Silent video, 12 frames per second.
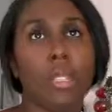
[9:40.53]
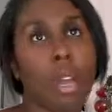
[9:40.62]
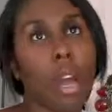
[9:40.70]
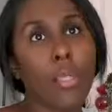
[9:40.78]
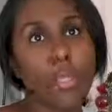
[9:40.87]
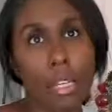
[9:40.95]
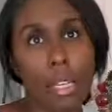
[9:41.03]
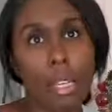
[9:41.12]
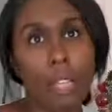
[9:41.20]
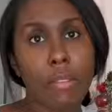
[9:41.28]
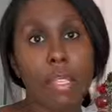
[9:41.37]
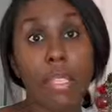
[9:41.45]
Darcy
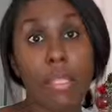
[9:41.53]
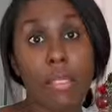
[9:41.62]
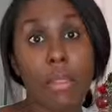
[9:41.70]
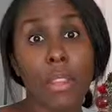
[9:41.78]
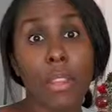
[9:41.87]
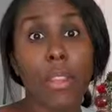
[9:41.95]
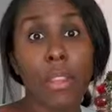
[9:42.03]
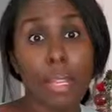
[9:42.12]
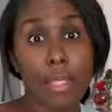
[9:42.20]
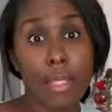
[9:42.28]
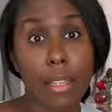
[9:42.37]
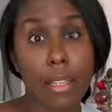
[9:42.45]
gives Elizabeth a
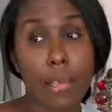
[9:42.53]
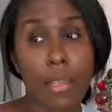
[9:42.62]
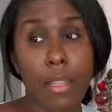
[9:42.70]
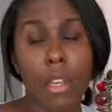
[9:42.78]
letter,